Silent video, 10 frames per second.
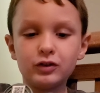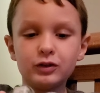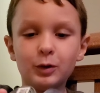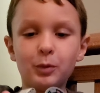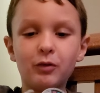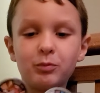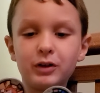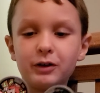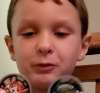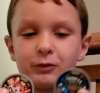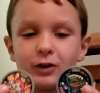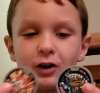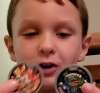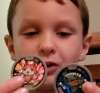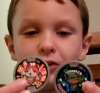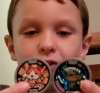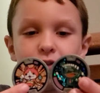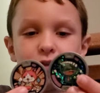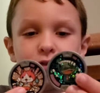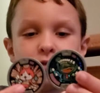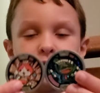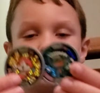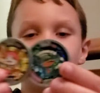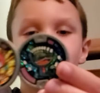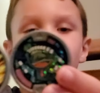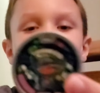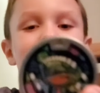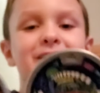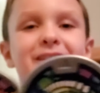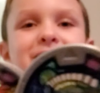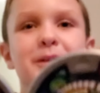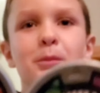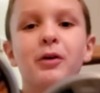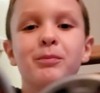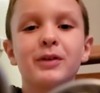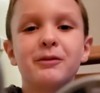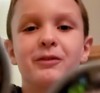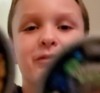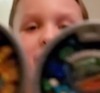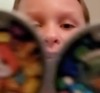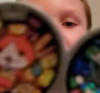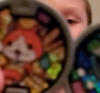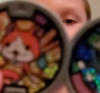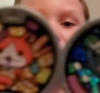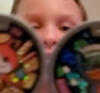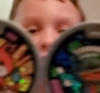They're both playing with cards. They're both playing with cards.